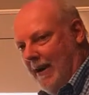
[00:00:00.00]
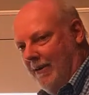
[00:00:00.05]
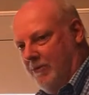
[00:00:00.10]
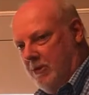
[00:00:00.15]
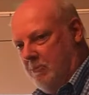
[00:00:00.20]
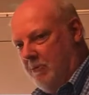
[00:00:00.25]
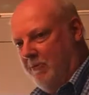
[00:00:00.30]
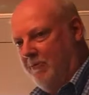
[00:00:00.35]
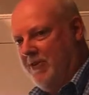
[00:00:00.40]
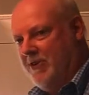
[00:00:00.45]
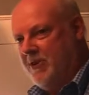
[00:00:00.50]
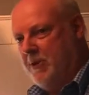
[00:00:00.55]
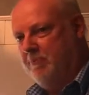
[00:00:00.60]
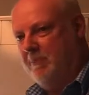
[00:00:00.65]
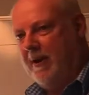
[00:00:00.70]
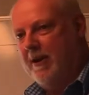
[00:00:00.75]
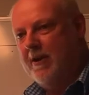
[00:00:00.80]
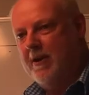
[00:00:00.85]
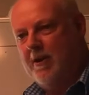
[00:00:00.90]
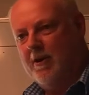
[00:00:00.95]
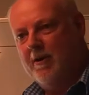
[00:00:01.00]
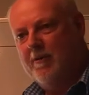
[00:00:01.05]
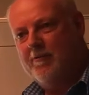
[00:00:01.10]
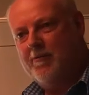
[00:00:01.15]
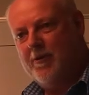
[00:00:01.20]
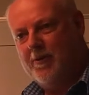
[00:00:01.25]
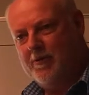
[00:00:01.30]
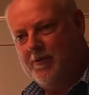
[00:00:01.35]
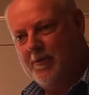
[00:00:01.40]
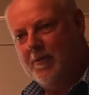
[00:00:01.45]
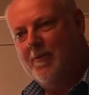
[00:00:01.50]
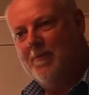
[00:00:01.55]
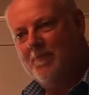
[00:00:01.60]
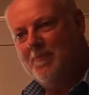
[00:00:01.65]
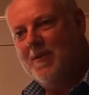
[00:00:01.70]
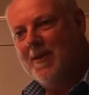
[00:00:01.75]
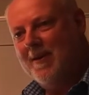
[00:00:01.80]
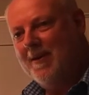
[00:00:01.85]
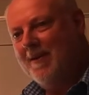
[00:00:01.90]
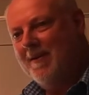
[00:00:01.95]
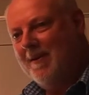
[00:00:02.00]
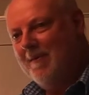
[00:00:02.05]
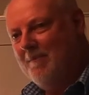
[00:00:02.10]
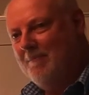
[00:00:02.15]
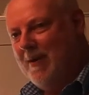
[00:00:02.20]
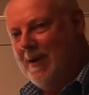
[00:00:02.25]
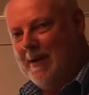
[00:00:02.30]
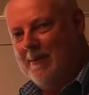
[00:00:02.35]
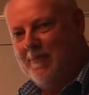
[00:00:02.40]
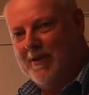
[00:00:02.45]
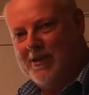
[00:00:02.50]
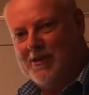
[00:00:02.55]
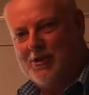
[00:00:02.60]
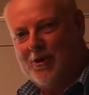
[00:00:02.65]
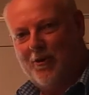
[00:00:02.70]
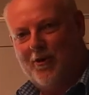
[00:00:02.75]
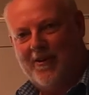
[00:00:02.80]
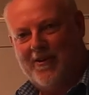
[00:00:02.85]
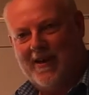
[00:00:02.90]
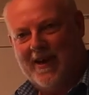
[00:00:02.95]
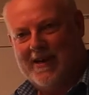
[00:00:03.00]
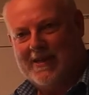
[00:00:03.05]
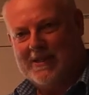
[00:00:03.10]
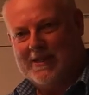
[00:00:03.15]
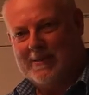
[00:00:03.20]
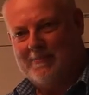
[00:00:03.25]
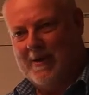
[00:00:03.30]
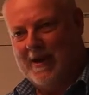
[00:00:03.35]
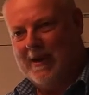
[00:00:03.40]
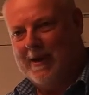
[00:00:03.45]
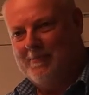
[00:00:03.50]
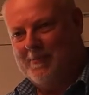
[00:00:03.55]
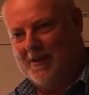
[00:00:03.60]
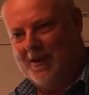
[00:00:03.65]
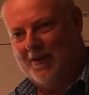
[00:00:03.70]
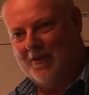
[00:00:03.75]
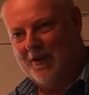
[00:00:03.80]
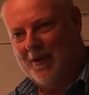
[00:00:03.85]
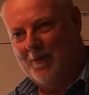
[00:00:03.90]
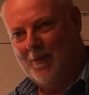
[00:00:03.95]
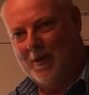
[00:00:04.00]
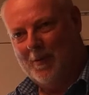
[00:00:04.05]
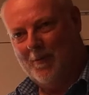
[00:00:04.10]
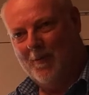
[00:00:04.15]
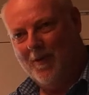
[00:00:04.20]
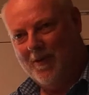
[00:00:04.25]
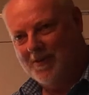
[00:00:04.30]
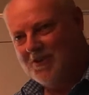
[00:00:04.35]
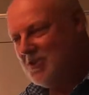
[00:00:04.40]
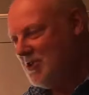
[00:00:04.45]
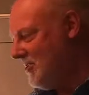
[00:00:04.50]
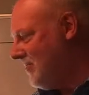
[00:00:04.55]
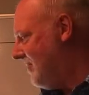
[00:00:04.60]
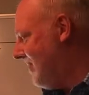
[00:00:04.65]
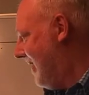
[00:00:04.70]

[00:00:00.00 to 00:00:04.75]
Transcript: after Professor Benioff, who made a big song and dance about it, but didn't know what it was.